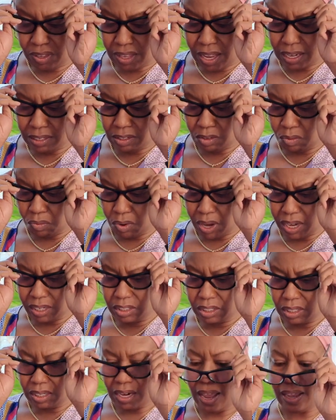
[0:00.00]
in that
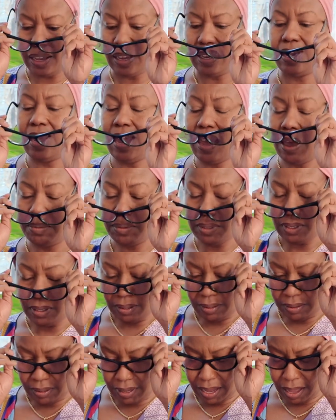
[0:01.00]
direction, I can
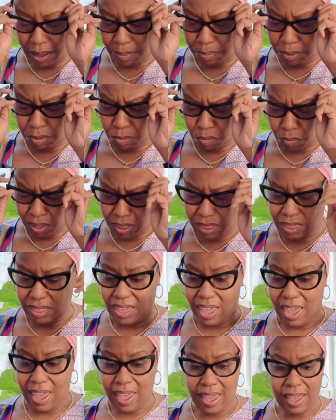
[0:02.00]
absolutely help you with
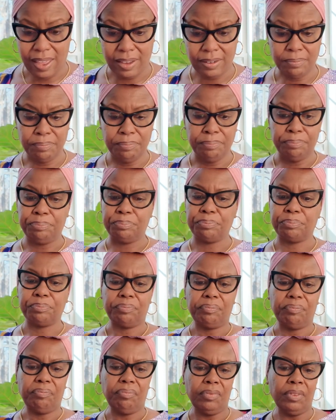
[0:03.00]
that.
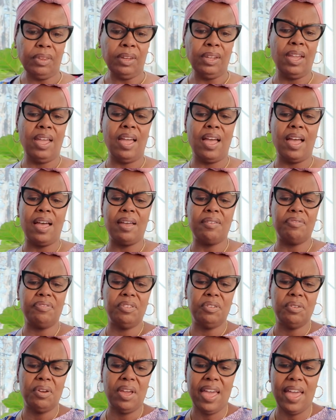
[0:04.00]
If
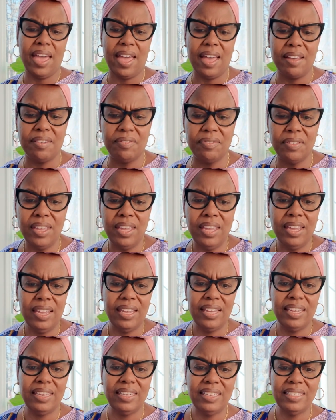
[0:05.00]
you have
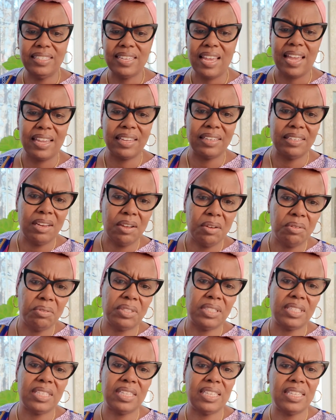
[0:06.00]
any
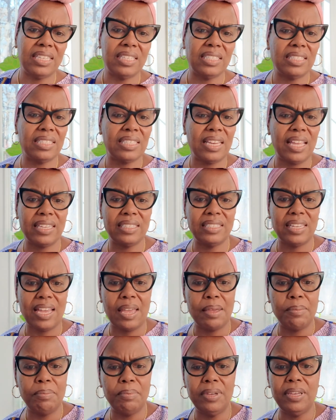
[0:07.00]
diagnosis like
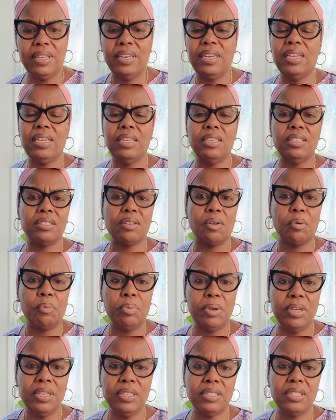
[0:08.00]
diabetes,
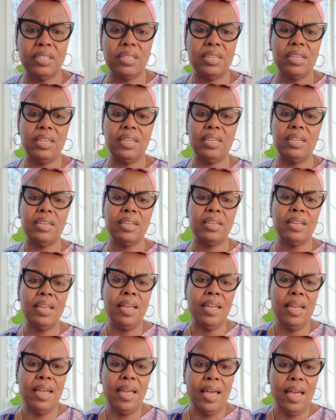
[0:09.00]
obesity,
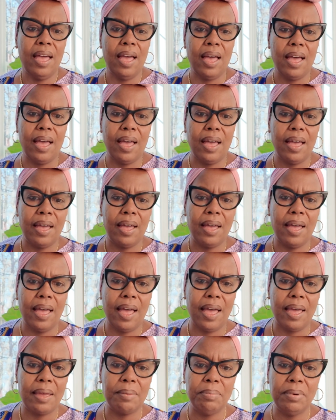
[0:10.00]

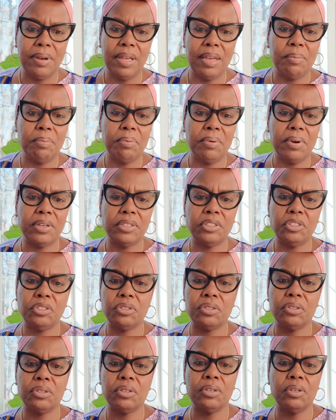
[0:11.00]
high blood
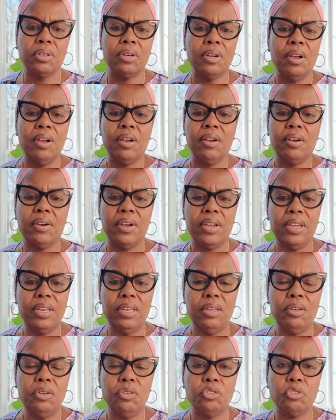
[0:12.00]
pressure, or
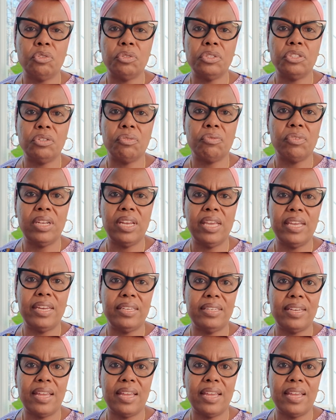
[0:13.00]
any nutrition-related